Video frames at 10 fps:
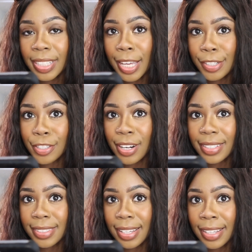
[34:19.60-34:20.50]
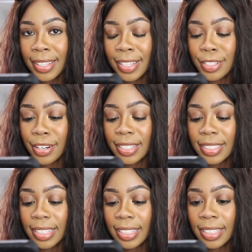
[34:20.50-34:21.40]
Interesting,
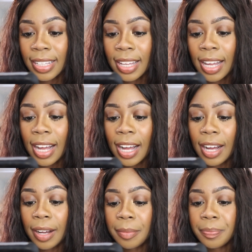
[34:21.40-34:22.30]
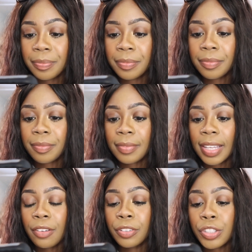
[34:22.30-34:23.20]
interesting. Um,
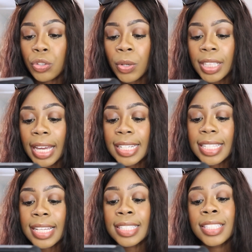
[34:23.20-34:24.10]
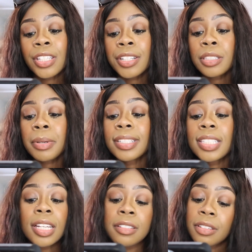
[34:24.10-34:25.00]
for the storyline, it says, this song is about a
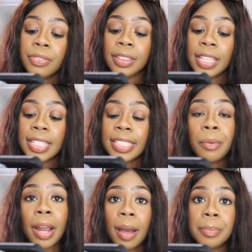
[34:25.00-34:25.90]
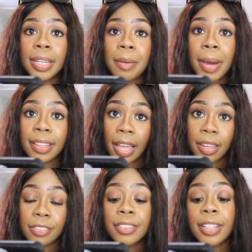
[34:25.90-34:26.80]
ton of different things that were happening in my
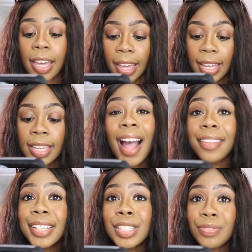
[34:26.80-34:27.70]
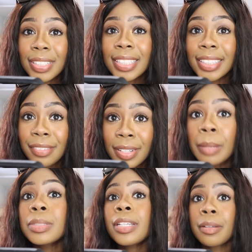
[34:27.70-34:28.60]
life, okay? I think it's fun to leave it
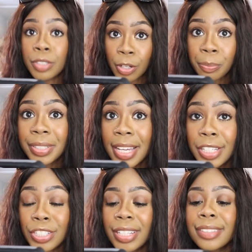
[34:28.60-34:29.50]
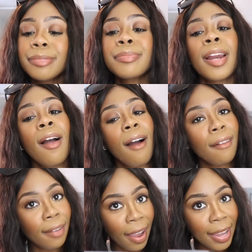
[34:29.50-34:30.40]
up to interpretation.
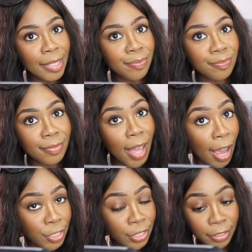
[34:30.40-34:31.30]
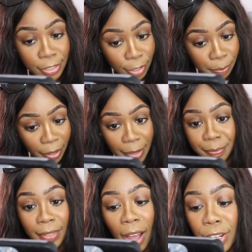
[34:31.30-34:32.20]
All right, I shall interpret.
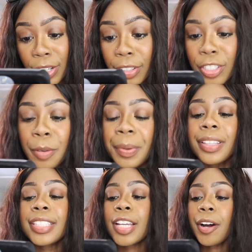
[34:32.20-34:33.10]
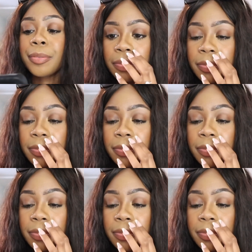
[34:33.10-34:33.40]
I shall interpret. Let's go.